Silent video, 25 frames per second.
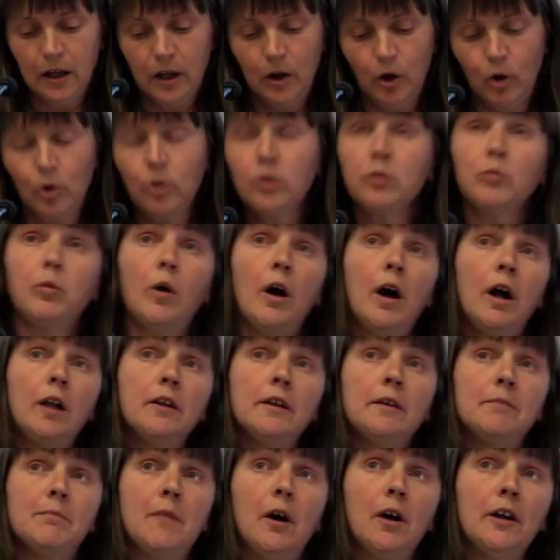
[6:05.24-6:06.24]
All the while
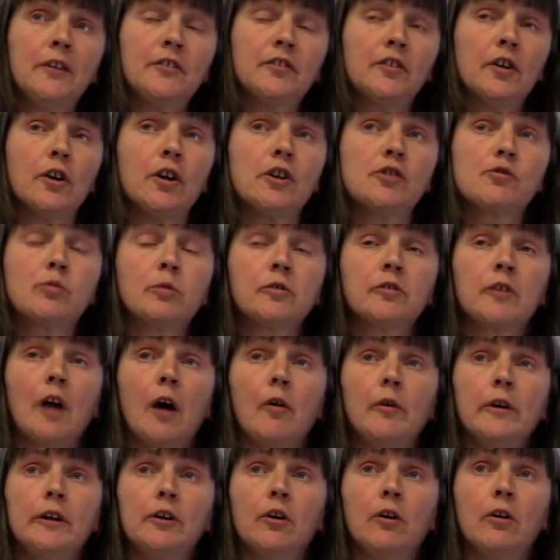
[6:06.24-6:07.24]
that my search was
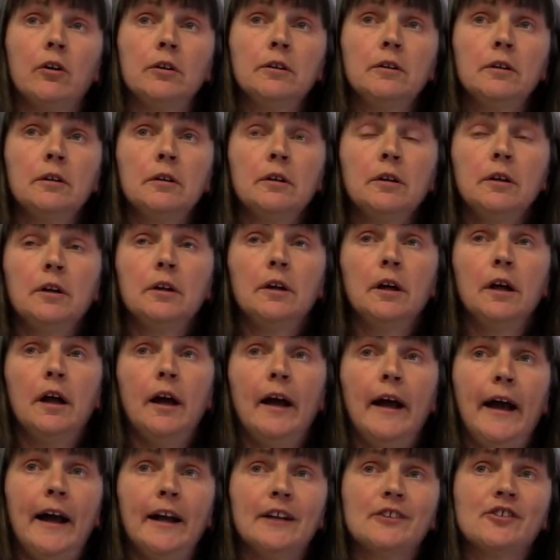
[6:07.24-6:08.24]
going on,
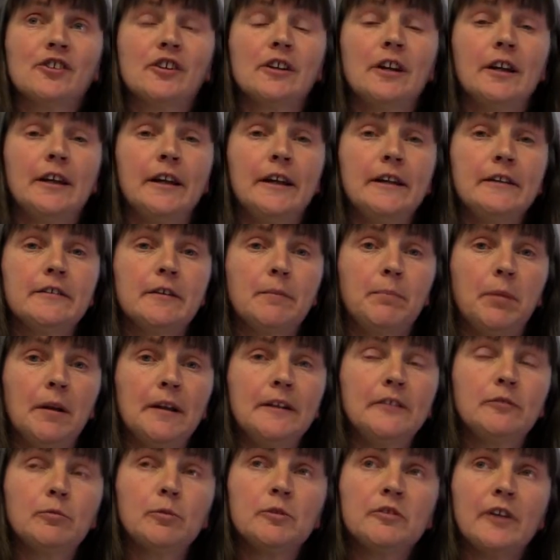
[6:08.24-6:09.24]
actually the
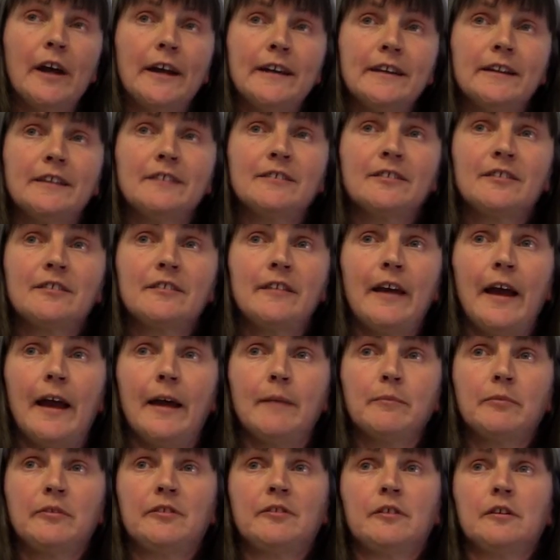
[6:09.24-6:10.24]
police were taking
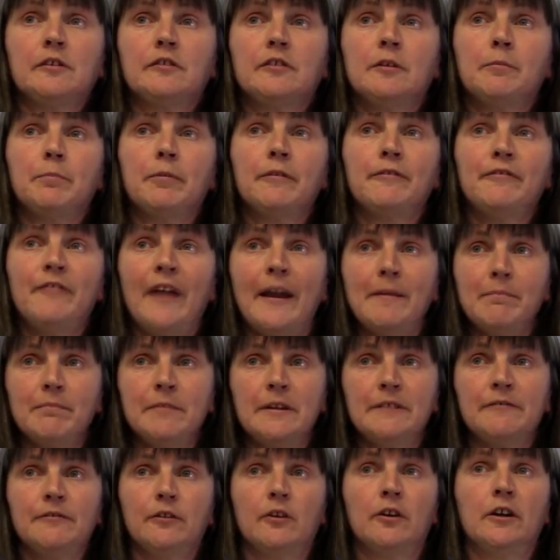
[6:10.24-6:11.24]
steps to prevent
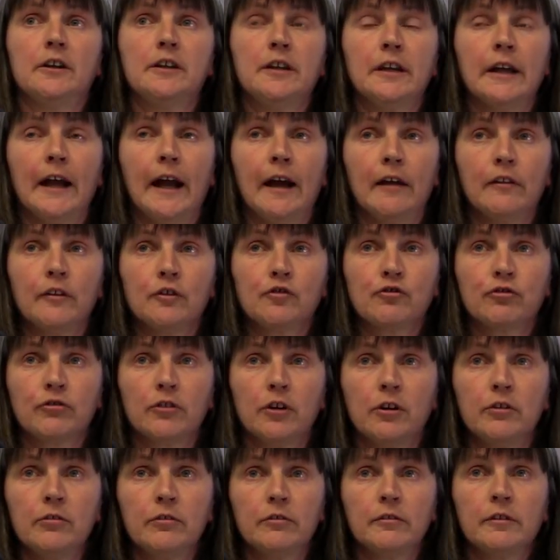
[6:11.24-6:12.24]
me finding out the
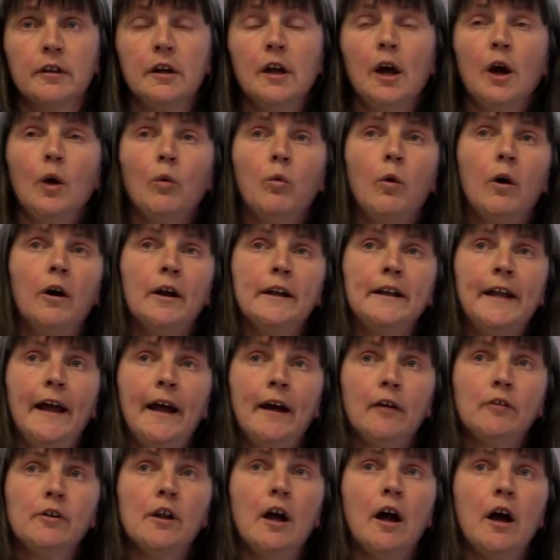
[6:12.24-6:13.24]
truth. What I
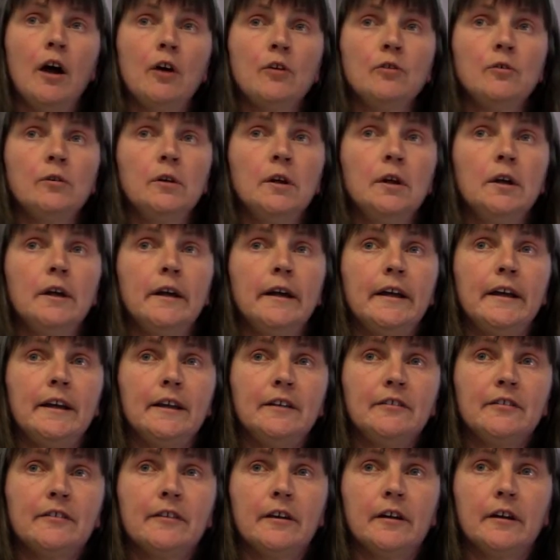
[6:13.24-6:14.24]
now know
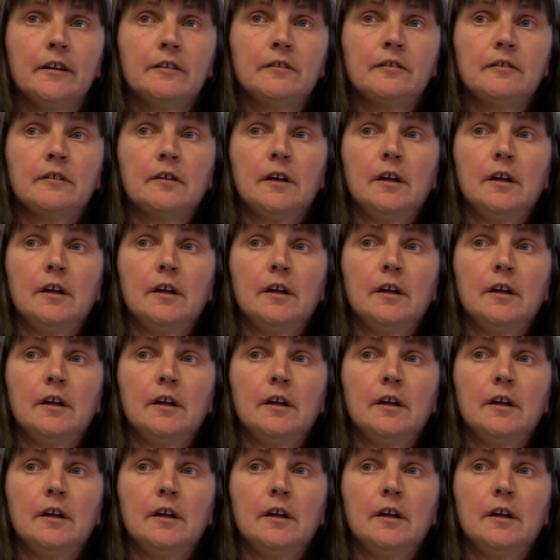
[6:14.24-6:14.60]
is that